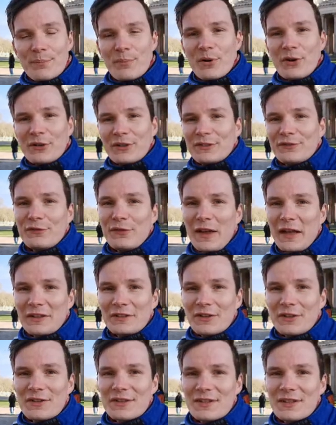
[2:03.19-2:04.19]
important
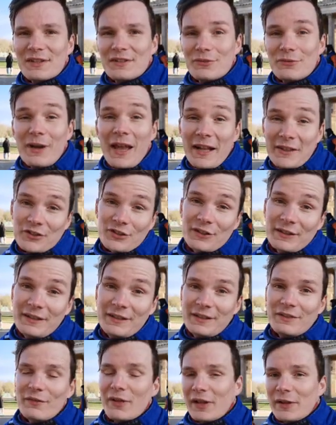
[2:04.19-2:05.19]
factors to actually
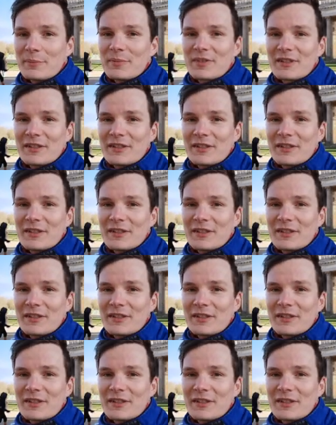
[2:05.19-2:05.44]
develop